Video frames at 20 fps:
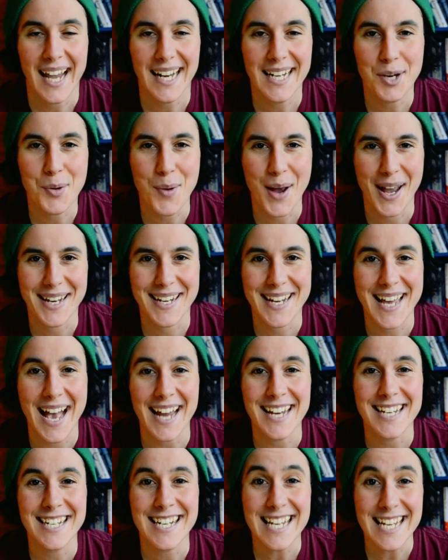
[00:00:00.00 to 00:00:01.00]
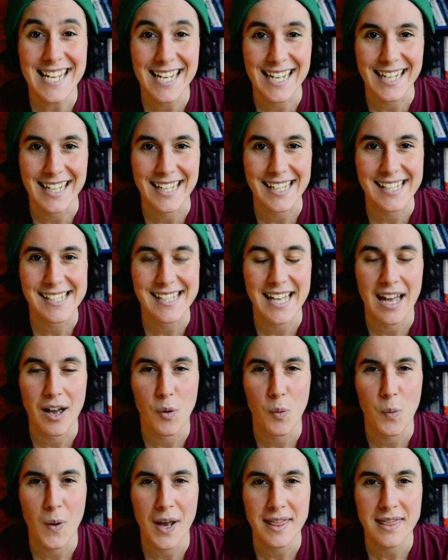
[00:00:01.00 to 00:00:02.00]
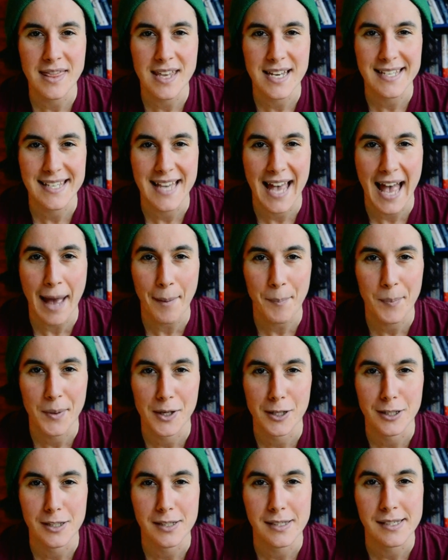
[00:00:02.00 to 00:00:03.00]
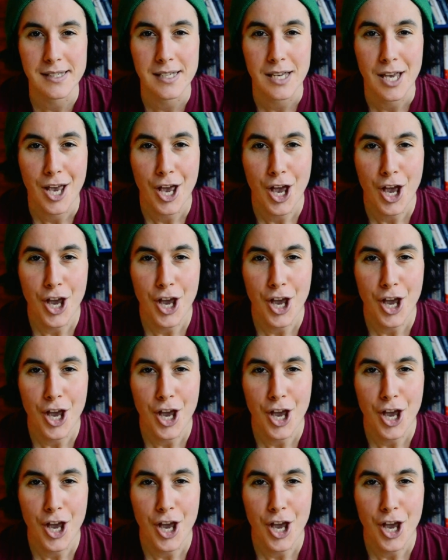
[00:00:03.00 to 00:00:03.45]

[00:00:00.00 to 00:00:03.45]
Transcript: Anyway, the idea is that when this happens,